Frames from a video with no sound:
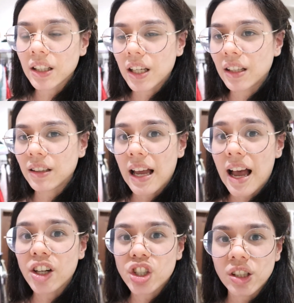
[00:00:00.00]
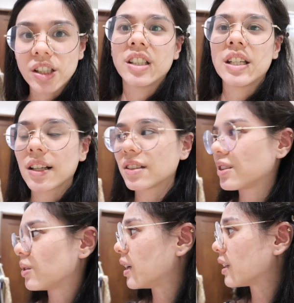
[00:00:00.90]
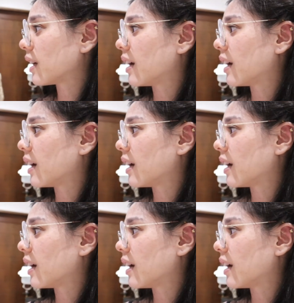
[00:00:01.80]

and actually connects to it.